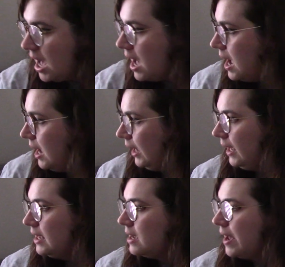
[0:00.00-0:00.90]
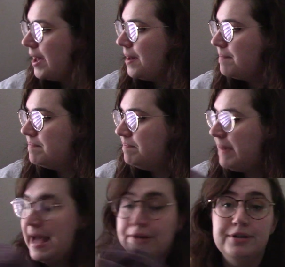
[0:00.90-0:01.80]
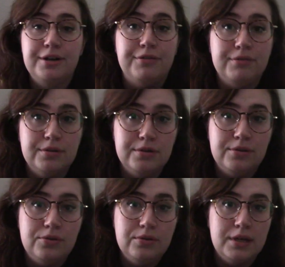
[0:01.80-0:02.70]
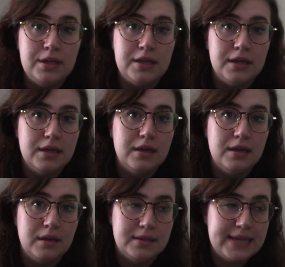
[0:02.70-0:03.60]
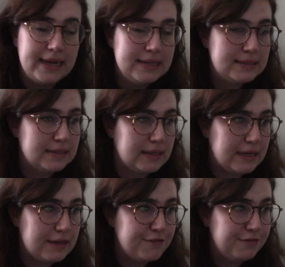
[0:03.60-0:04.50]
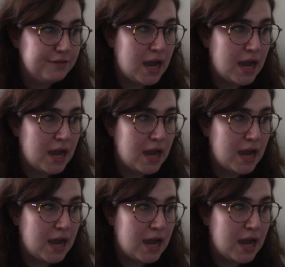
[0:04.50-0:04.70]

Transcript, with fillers: I powered through the second sleeve.